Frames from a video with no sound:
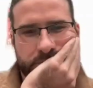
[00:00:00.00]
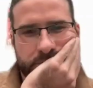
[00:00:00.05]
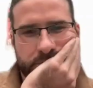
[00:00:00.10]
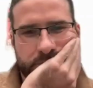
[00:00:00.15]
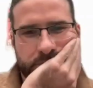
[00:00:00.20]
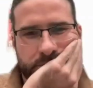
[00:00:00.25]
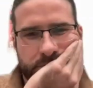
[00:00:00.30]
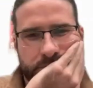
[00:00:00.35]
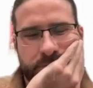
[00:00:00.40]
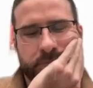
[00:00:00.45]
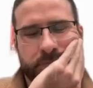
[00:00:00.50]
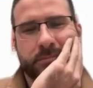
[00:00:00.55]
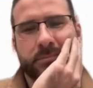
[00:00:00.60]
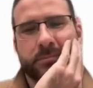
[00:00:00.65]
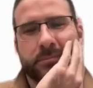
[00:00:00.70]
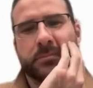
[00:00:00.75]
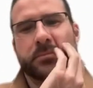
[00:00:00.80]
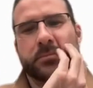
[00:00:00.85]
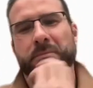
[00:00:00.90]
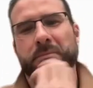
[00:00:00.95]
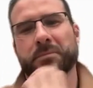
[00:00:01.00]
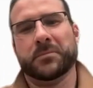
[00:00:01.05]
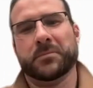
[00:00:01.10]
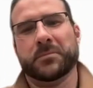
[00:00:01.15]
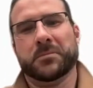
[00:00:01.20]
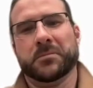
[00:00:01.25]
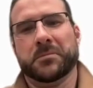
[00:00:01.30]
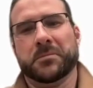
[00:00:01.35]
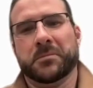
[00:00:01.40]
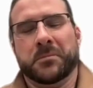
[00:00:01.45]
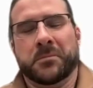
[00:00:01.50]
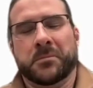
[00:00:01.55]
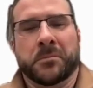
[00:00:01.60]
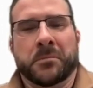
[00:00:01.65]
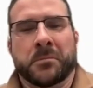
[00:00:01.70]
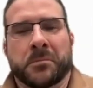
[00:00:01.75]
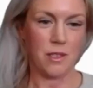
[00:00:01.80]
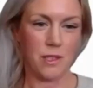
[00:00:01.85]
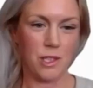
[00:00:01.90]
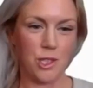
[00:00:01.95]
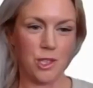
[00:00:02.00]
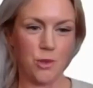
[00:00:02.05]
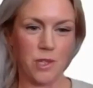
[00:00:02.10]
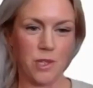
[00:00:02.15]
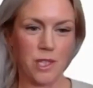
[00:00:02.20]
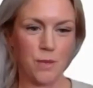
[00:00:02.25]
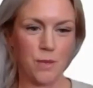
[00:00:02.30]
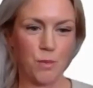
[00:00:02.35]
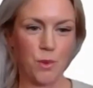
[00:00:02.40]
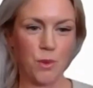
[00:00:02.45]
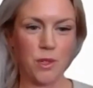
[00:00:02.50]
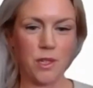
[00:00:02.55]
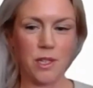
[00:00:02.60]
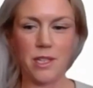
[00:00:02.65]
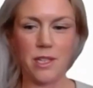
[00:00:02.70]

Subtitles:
then from that, there's nuances to explore.